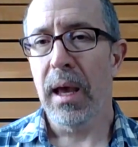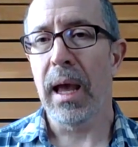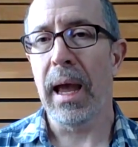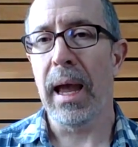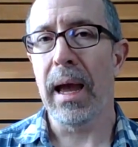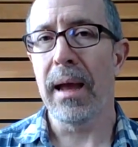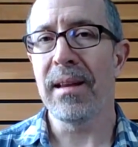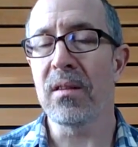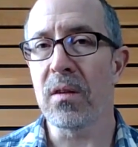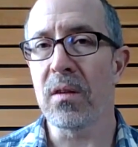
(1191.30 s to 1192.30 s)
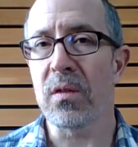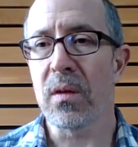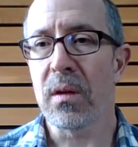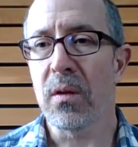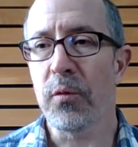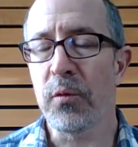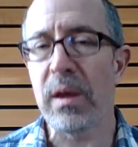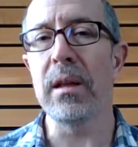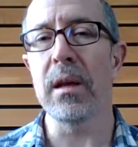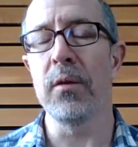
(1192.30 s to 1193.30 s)
And it's this
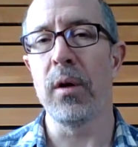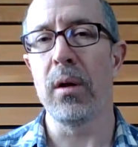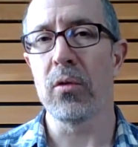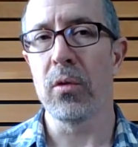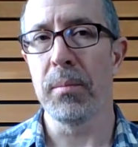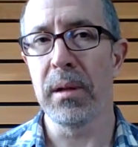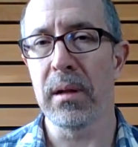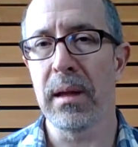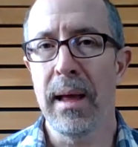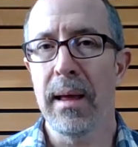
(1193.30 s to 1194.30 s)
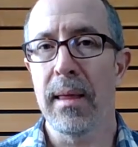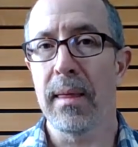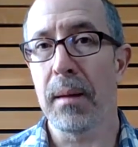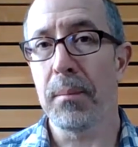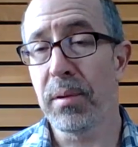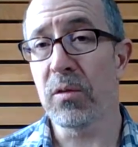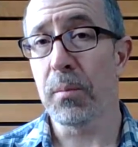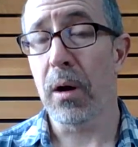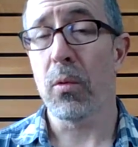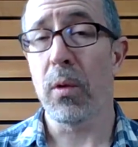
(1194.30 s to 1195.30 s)
feeling of vulnerability that
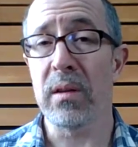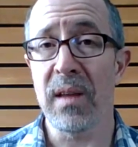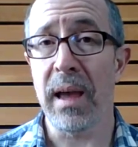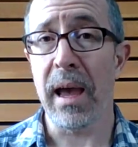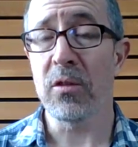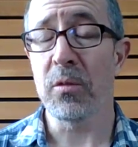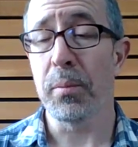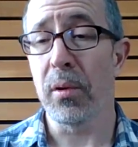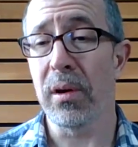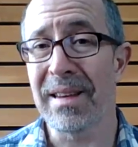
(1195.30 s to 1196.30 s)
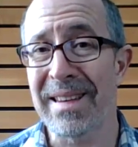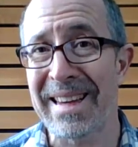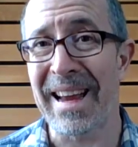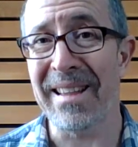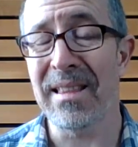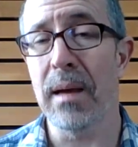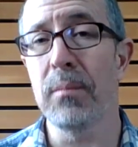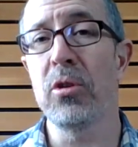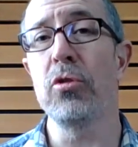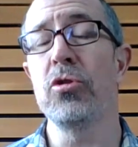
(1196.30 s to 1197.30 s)
Bismarck wants to exploit to get them
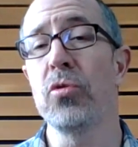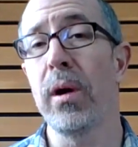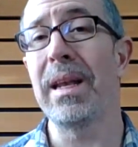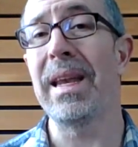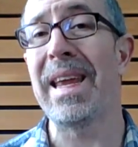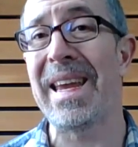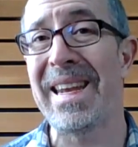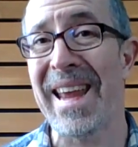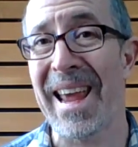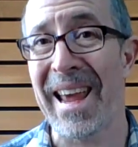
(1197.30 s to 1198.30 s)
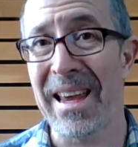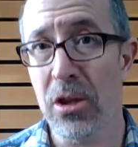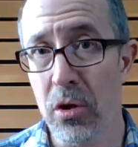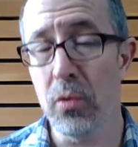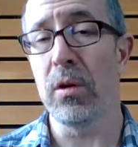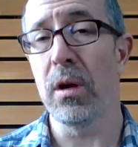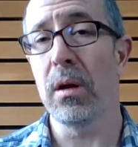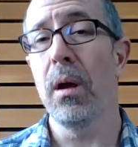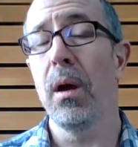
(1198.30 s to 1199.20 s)
to join in a union